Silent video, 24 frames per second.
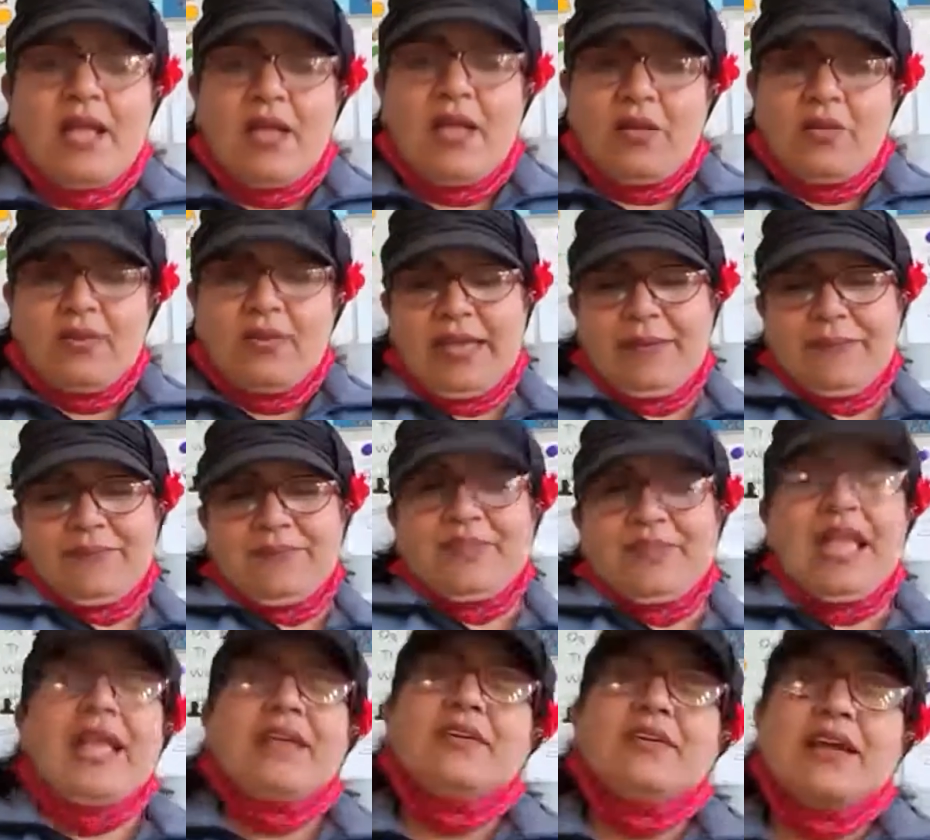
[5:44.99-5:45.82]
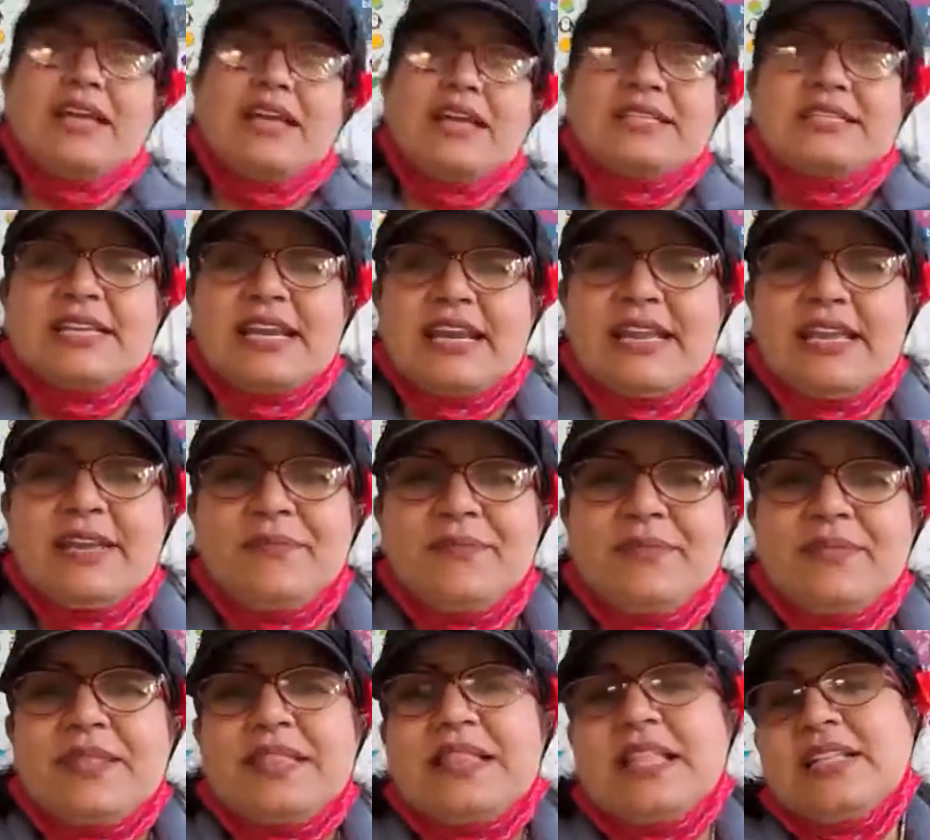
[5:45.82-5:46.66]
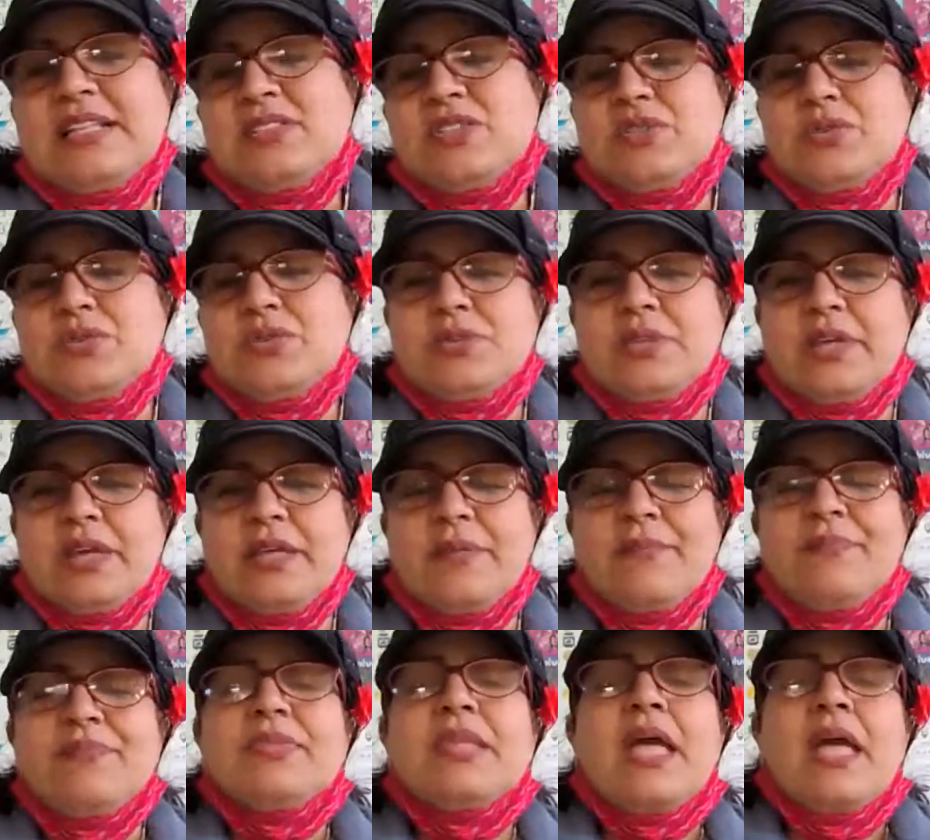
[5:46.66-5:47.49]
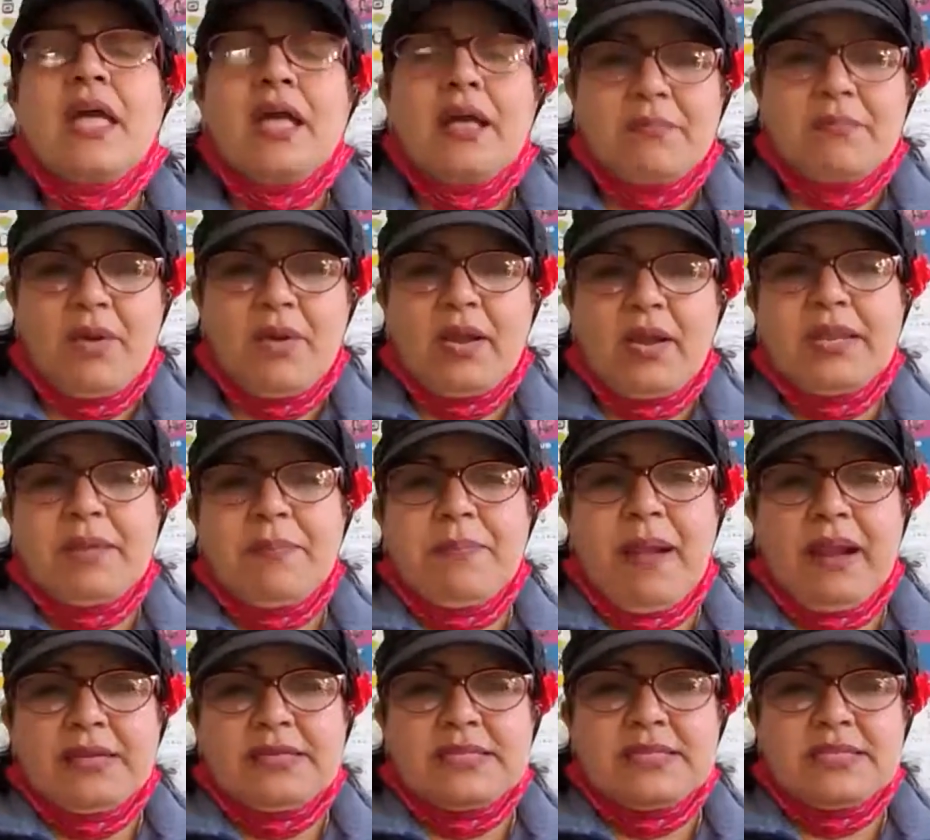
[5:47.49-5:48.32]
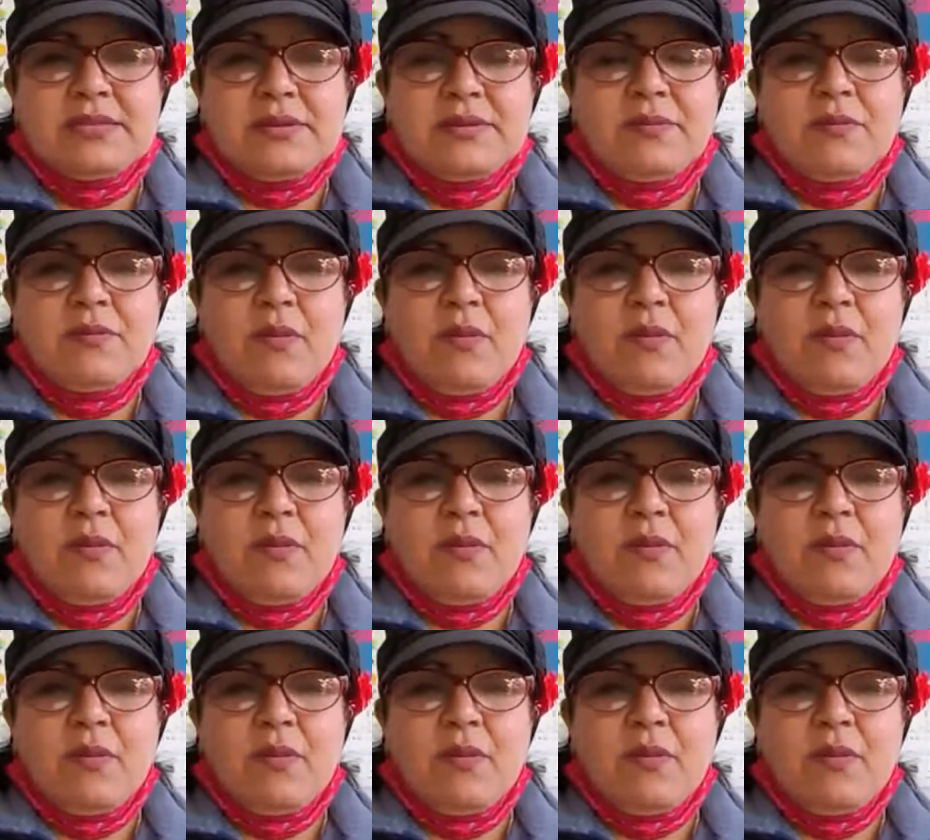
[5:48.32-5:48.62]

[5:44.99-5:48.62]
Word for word: Okay, are you guys ready? Let's do the body parts.